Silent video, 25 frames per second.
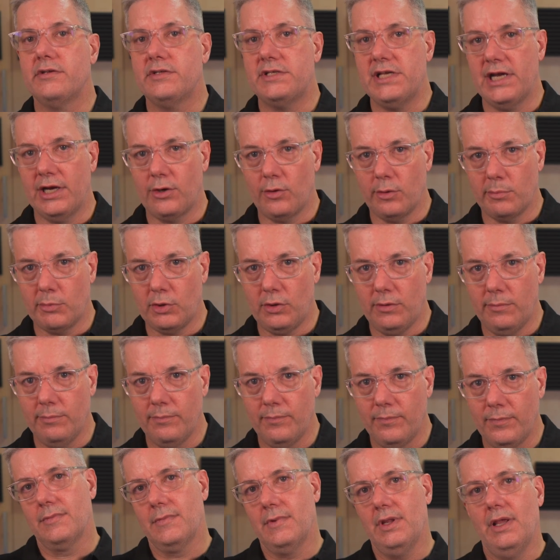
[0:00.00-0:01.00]
terrible.
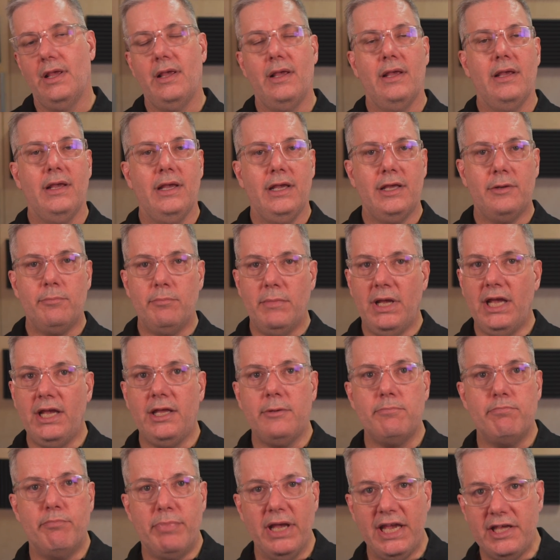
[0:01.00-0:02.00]
It
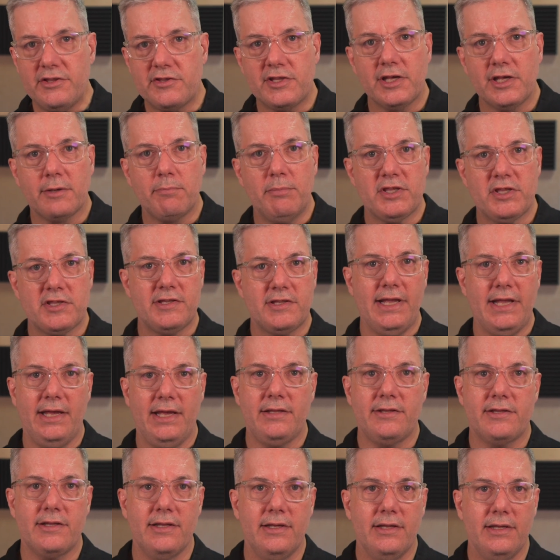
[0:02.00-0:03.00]
made basic
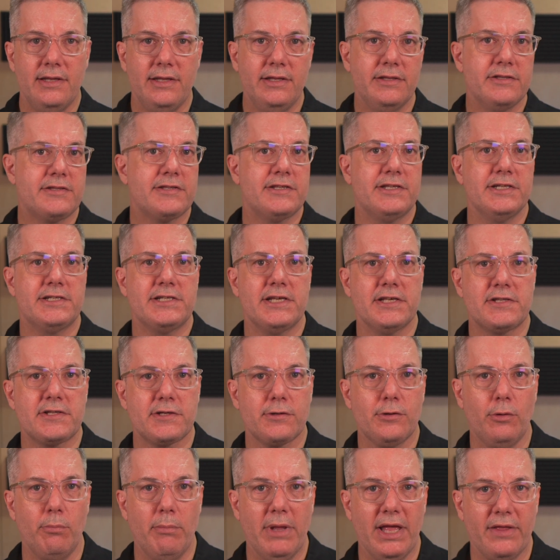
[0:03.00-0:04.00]
mistakes in
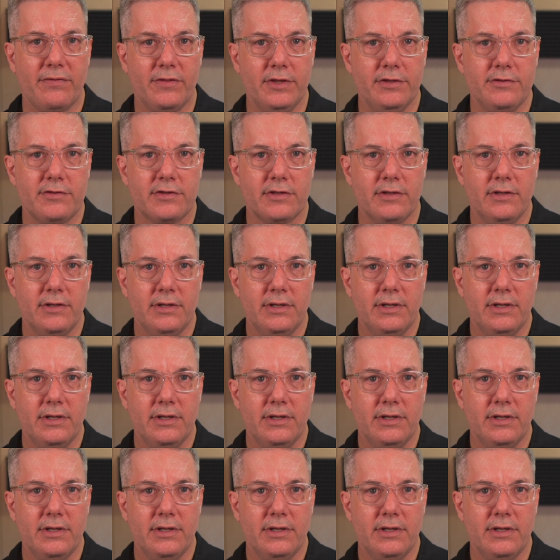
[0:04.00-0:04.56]
statistical methods.